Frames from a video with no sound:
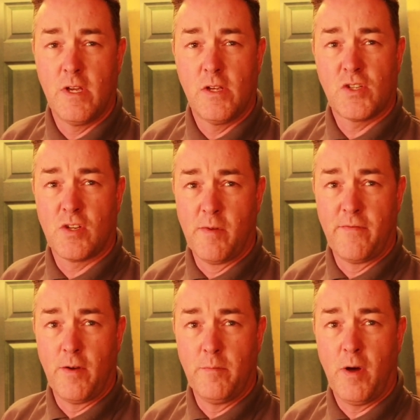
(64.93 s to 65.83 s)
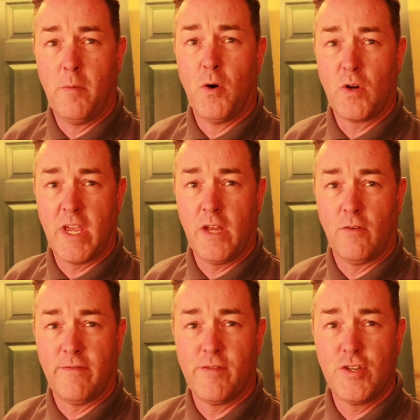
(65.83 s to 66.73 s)
Some of them are more geared
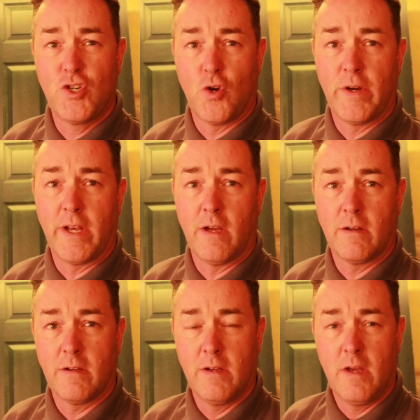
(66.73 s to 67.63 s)
up for a joiner.